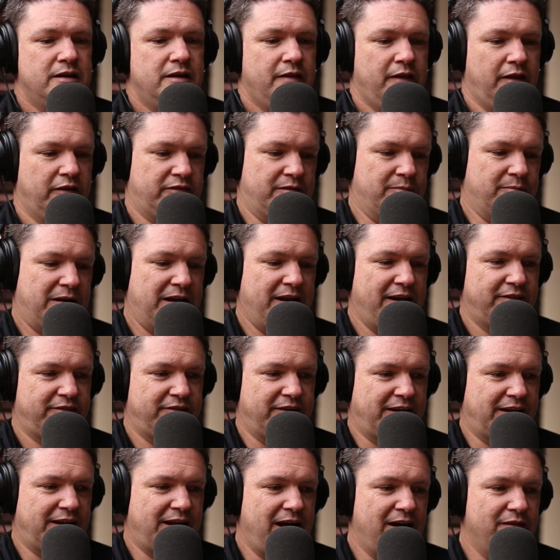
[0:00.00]
There's some
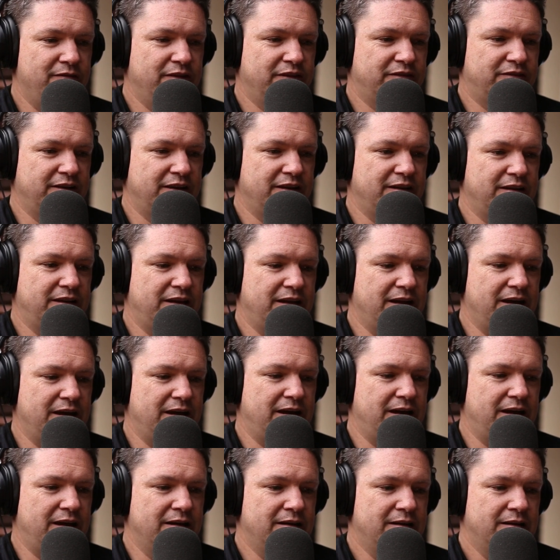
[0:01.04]
classic covers in
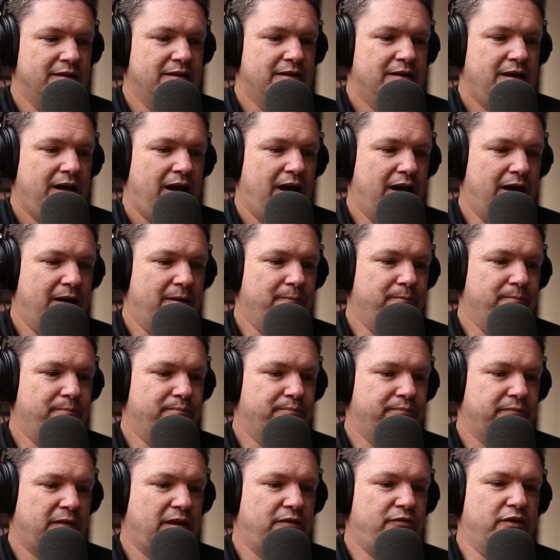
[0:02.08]
here.
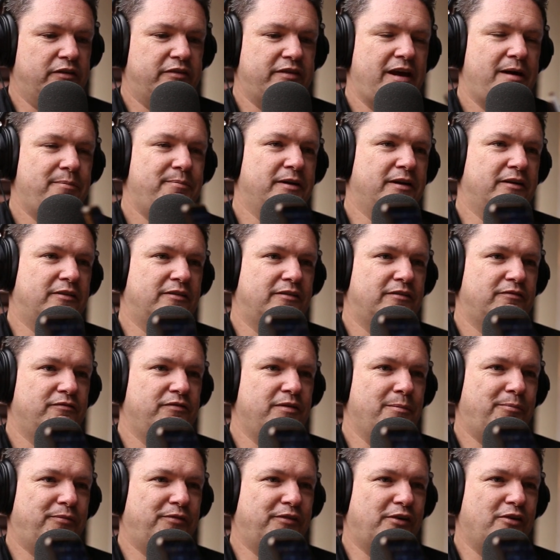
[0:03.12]
If you tap it, it
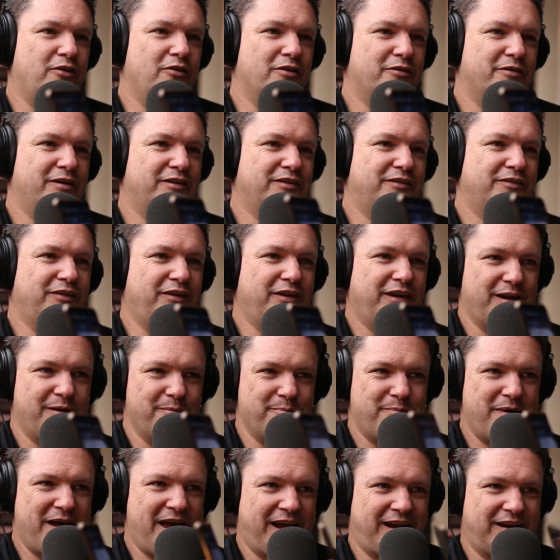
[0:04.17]
flips the card around so you get
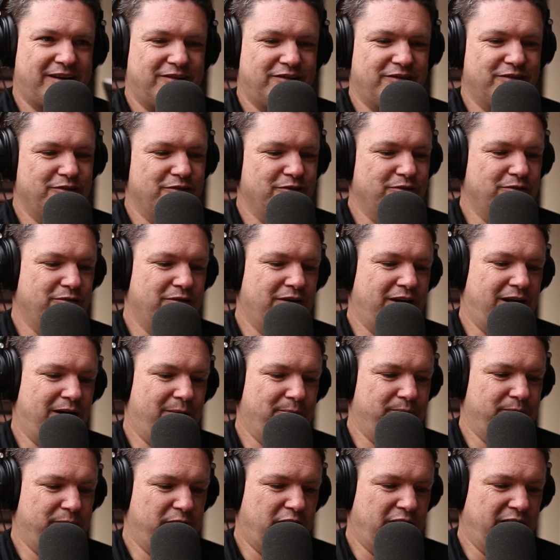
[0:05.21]
it back to. You
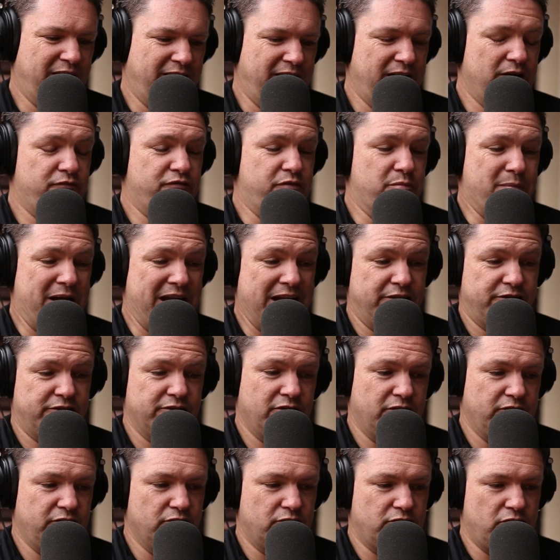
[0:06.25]
can get information
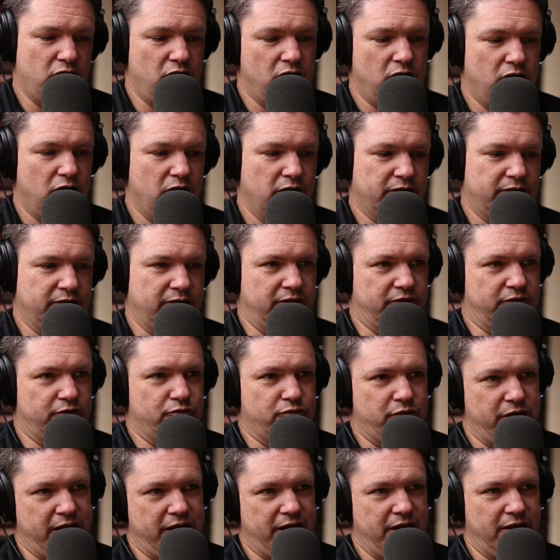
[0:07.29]
on your card. Is it
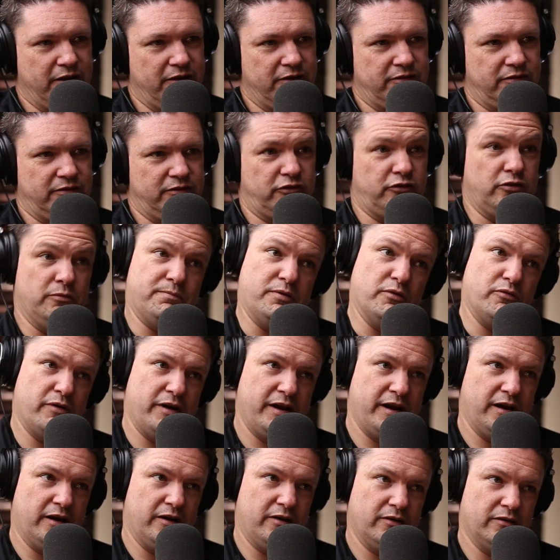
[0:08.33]
rare, super
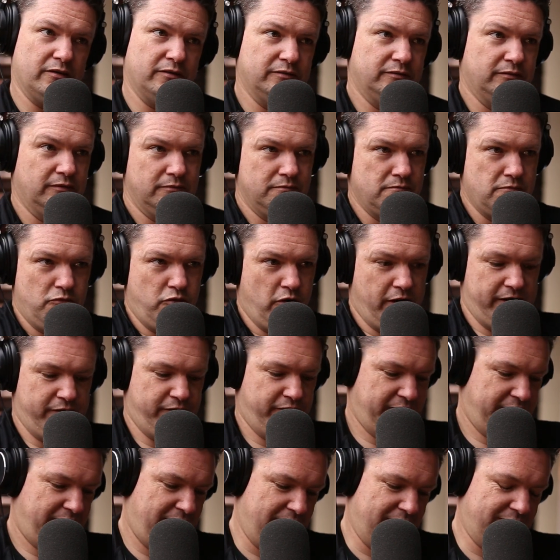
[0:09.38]
rare,
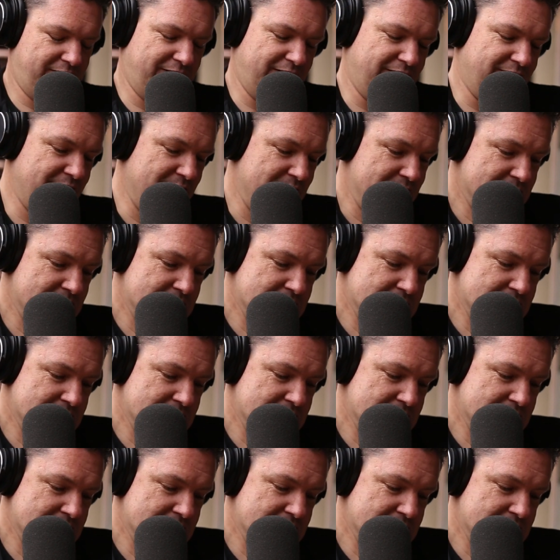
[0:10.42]
whatever the case is.